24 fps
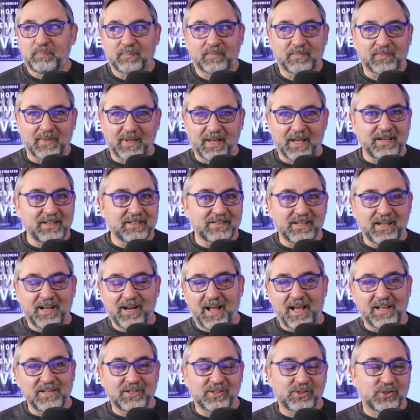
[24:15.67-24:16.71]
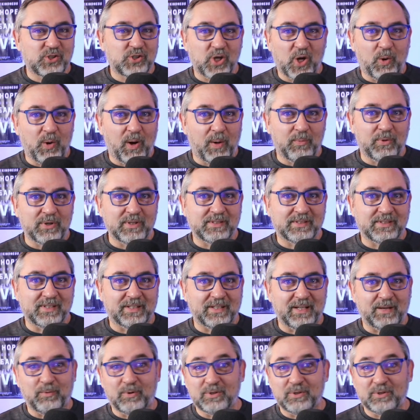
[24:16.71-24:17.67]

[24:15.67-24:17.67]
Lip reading: I decided I'd just show up one Sunday.